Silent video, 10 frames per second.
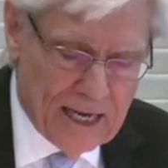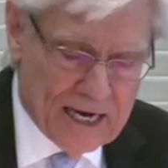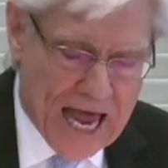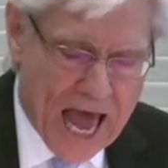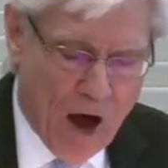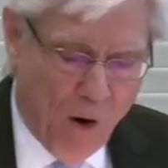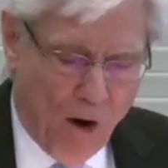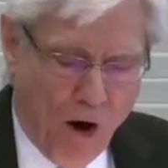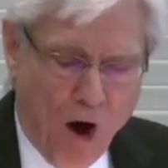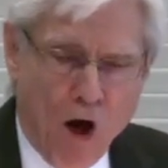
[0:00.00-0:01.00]
Now,
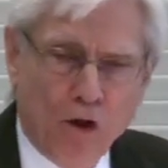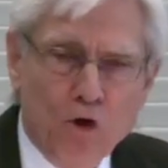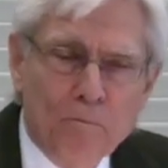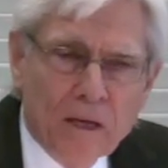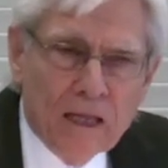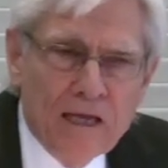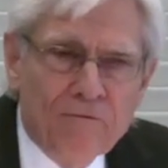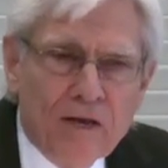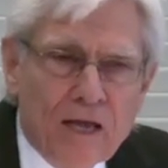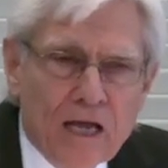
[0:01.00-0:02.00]
all who believe
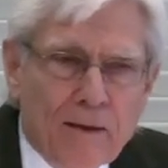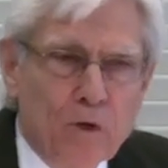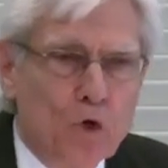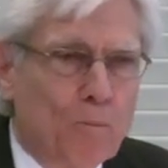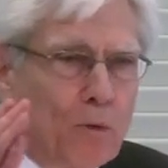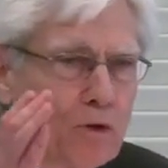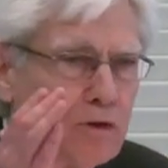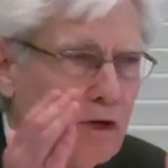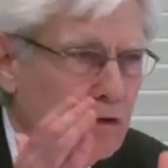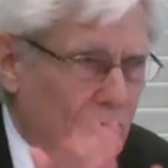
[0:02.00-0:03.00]
in him, who put
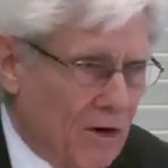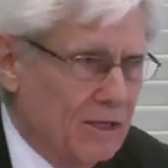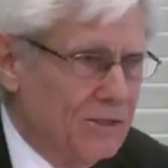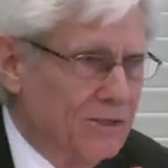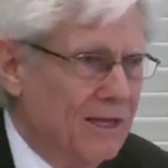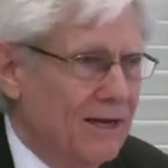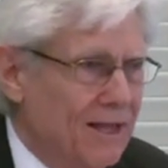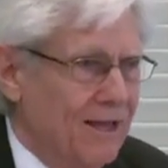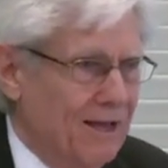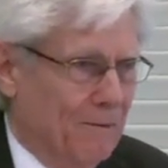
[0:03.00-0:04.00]
their trust in
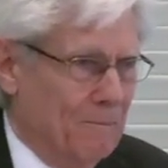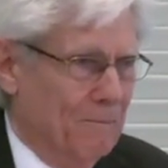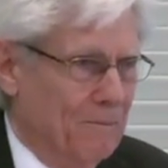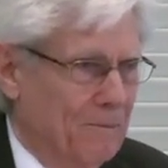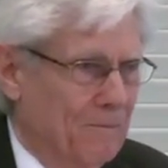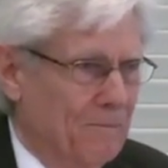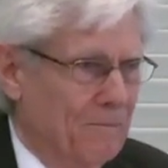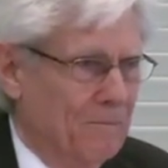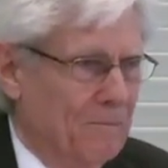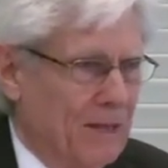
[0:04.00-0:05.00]
him,
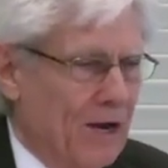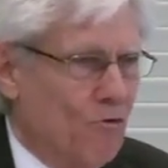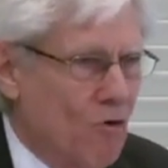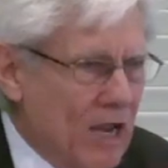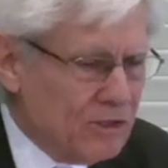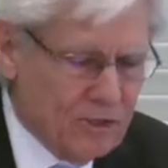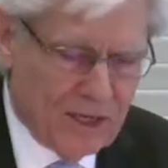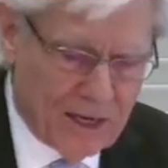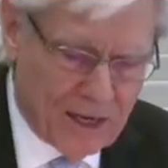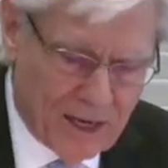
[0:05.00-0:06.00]
and rest
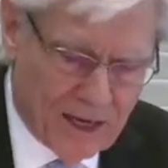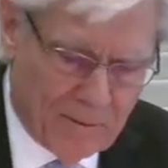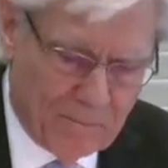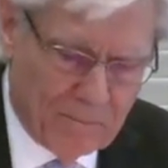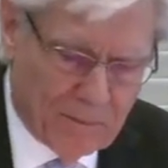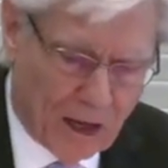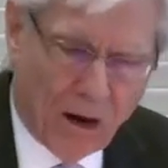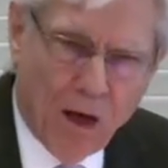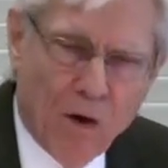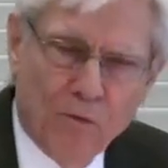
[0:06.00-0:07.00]
in Him
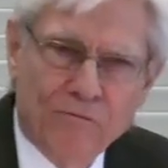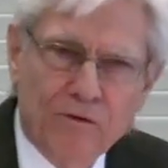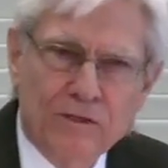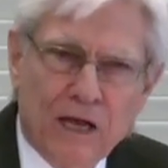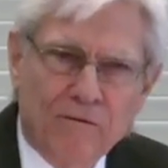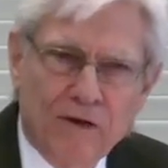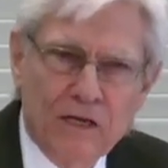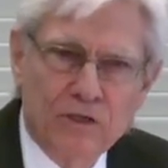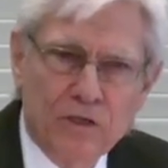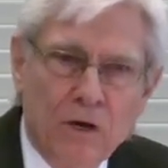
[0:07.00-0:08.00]
alone for
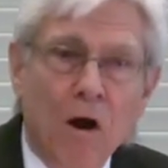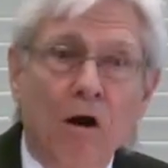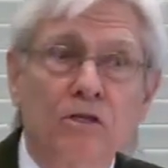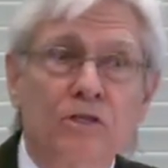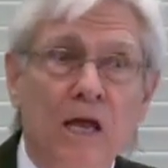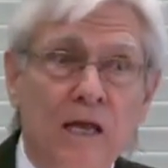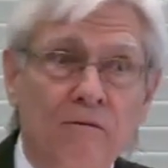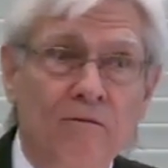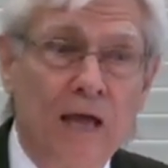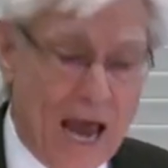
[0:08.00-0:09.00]
salvation are
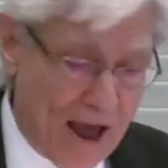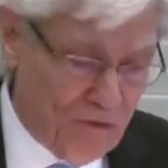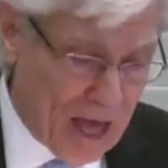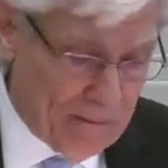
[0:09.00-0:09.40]
saved at that